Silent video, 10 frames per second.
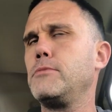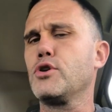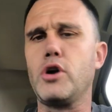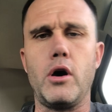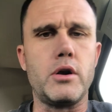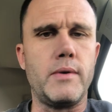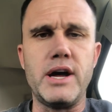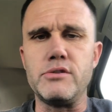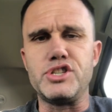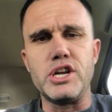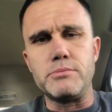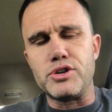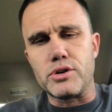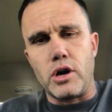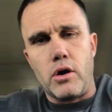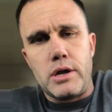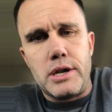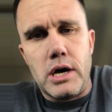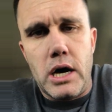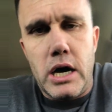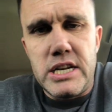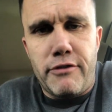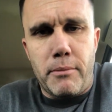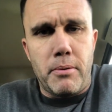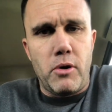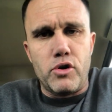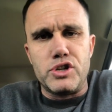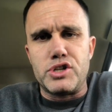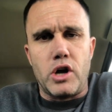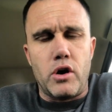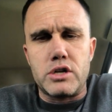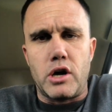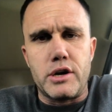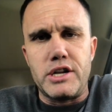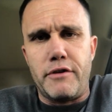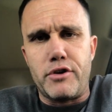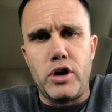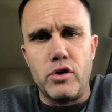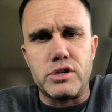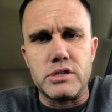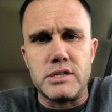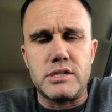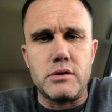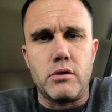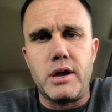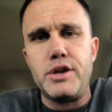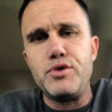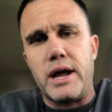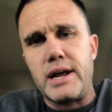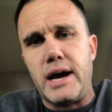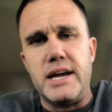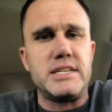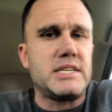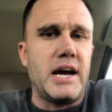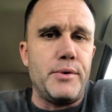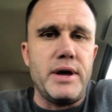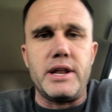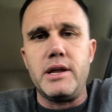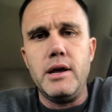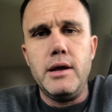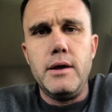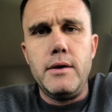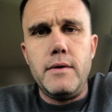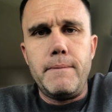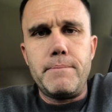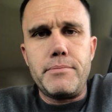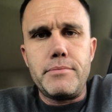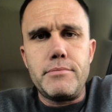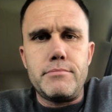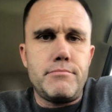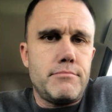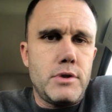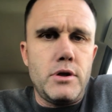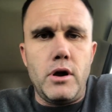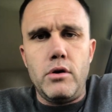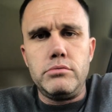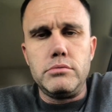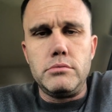you're calling around gyms, you're calling different promoters, you're talking to different coaches. It's, okay, you got a guy. Is this guy ready? You know?